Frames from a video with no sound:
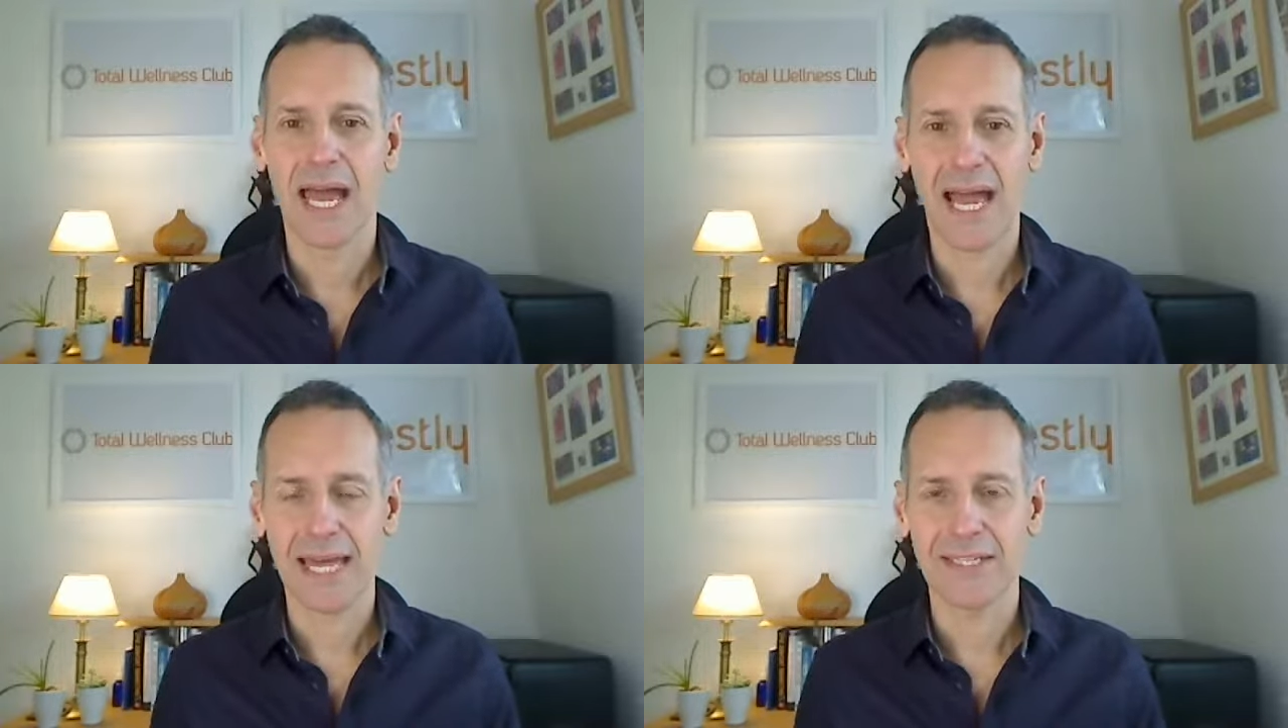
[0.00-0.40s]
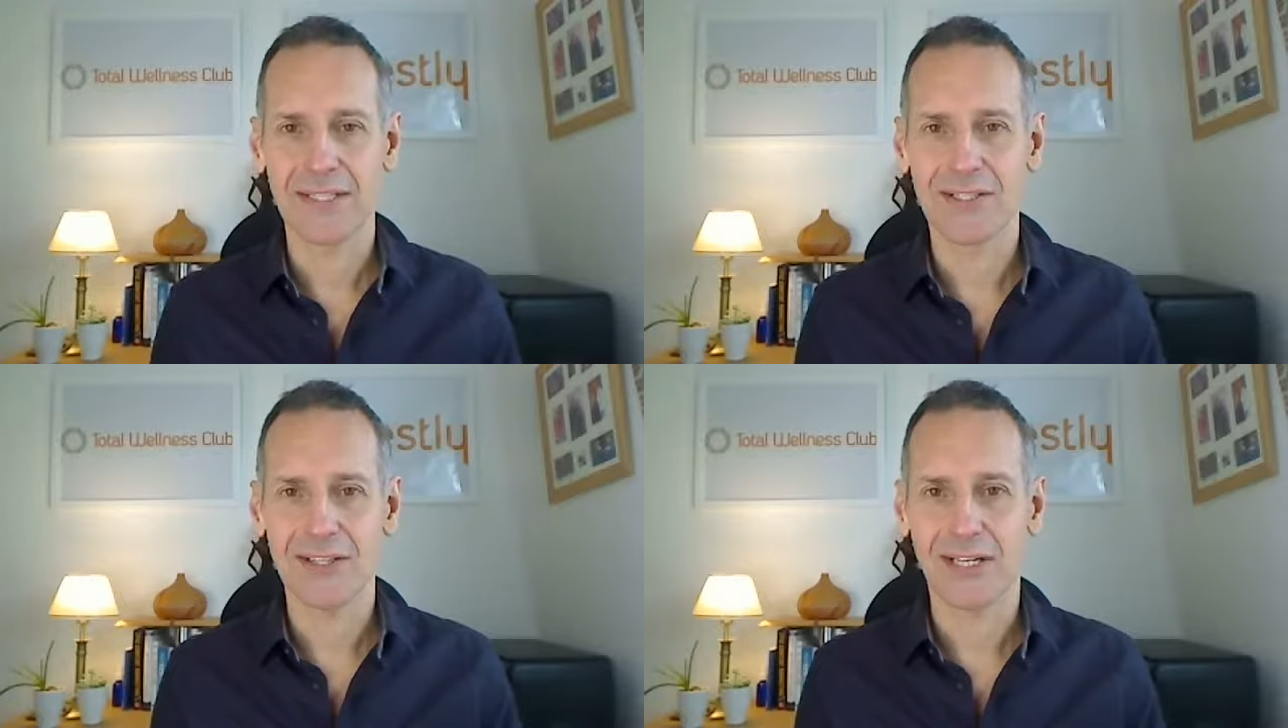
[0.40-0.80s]
and
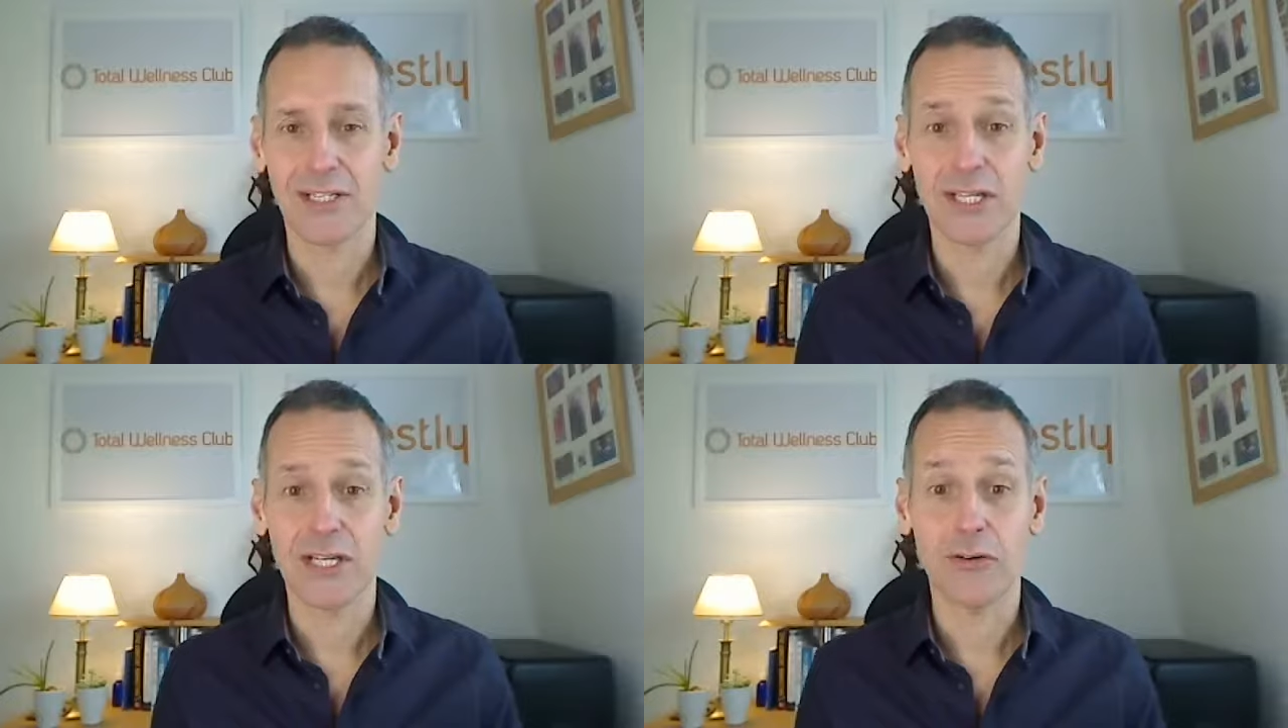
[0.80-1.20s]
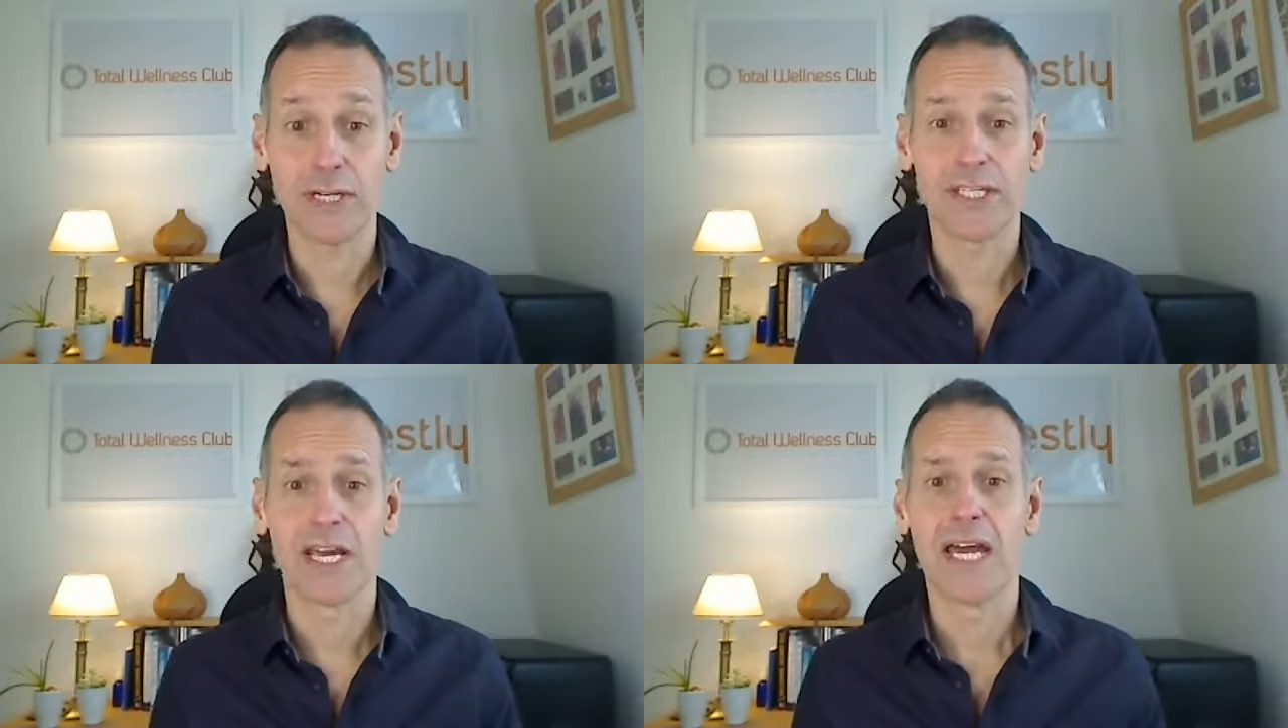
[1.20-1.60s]
insider
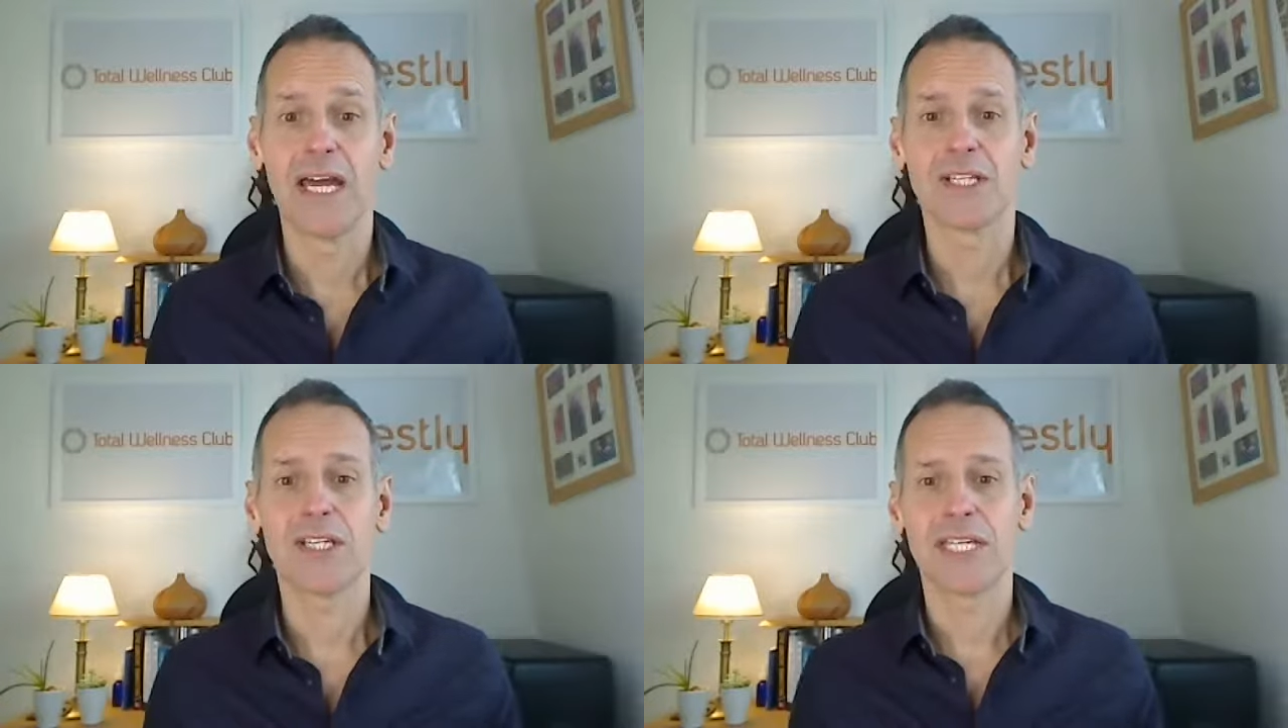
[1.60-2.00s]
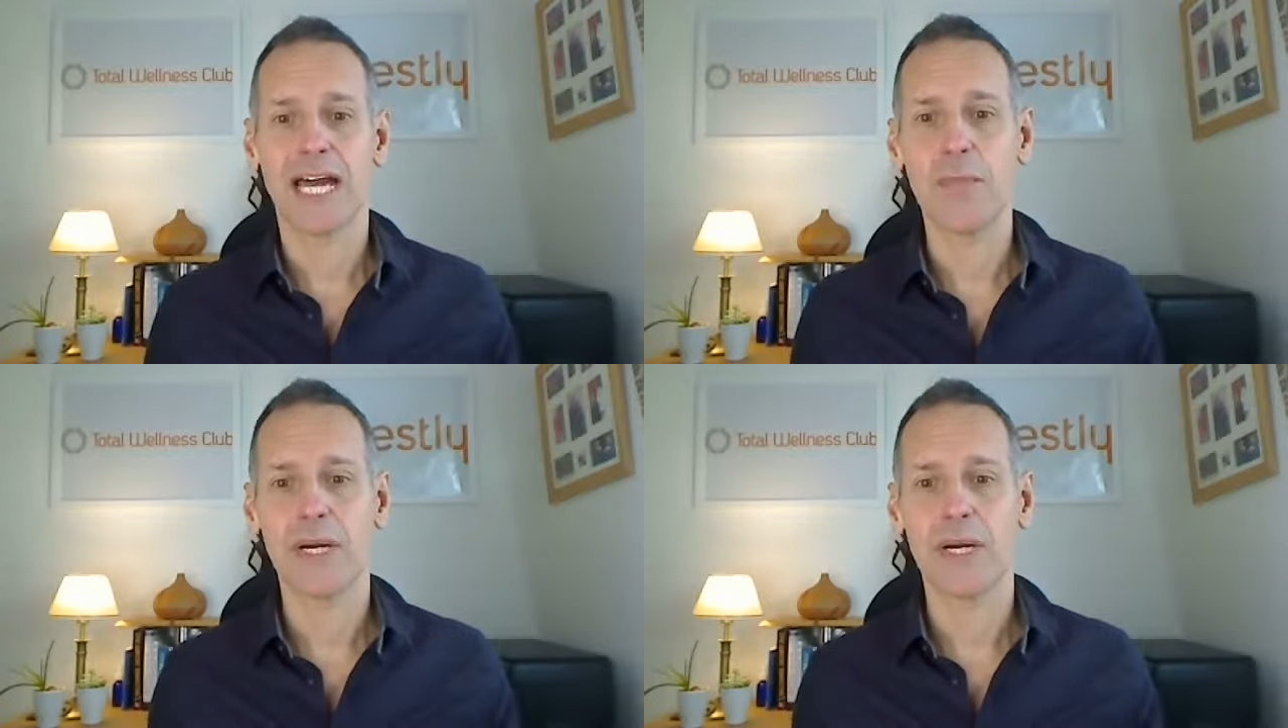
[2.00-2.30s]
secrets. Today,